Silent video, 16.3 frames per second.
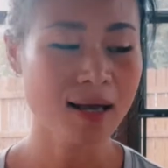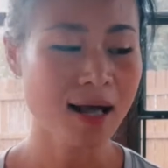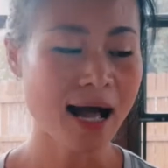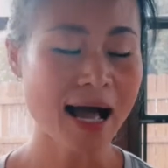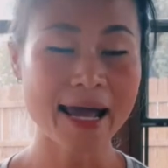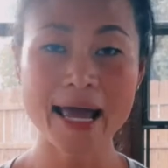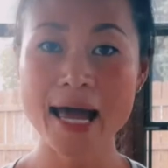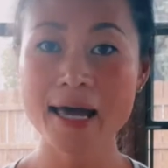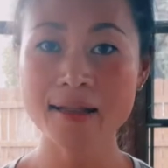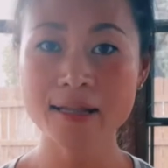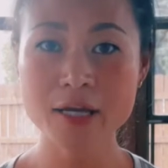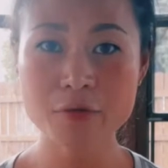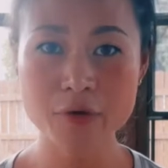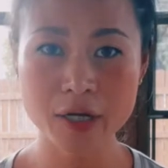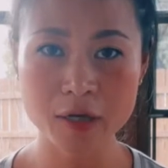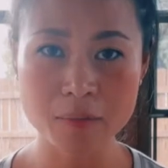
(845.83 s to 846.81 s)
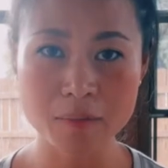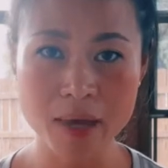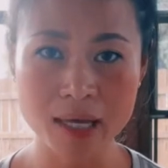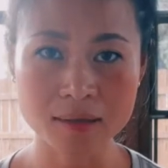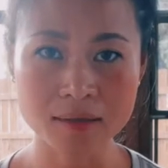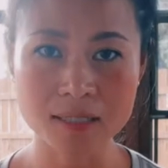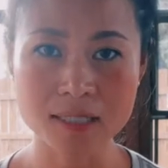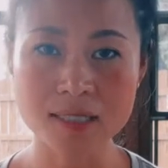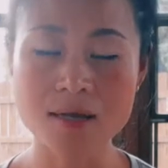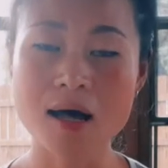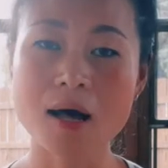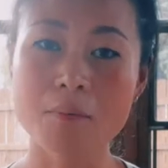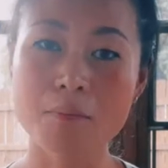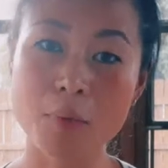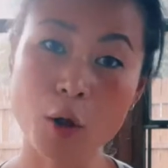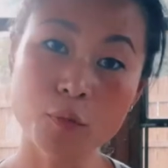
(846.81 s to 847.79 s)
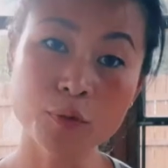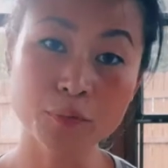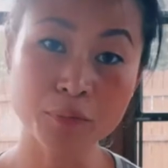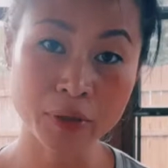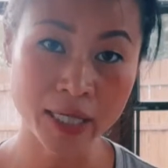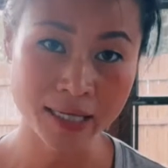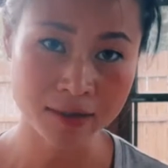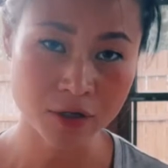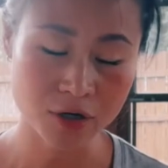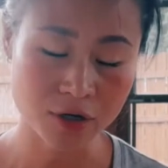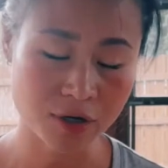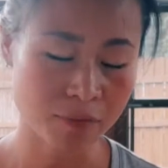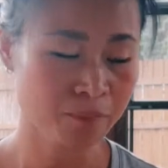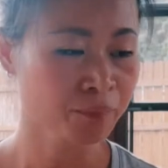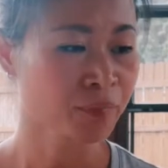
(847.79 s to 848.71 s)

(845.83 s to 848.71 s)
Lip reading: I highly recommend a bulb planter.